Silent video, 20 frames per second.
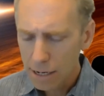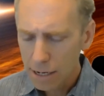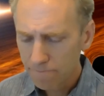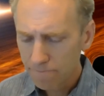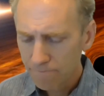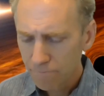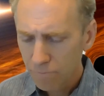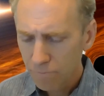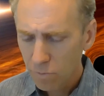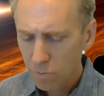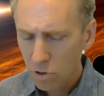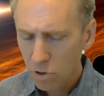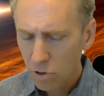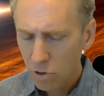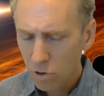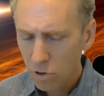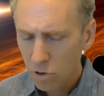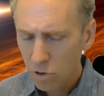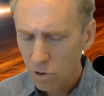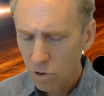
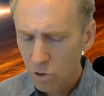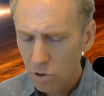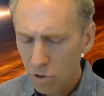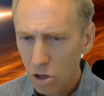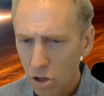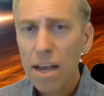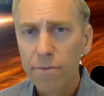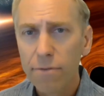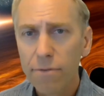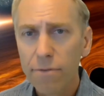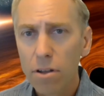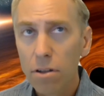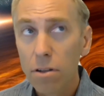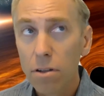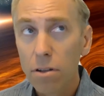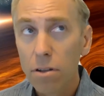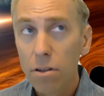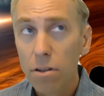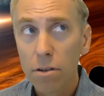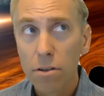So we
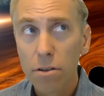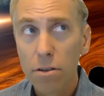have